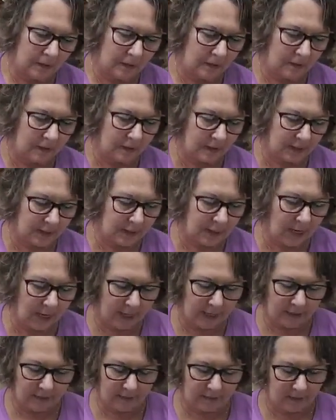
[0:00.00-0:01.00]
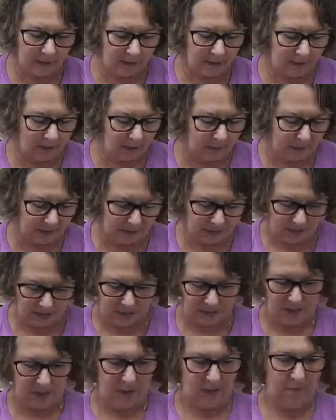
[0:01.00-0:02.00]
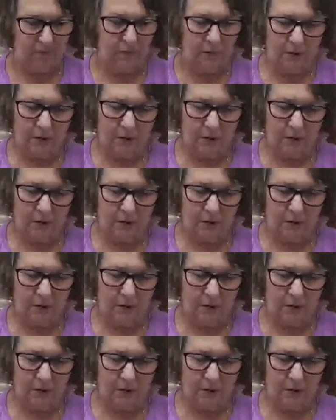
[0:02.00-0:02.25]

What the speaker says: This size is, I believe,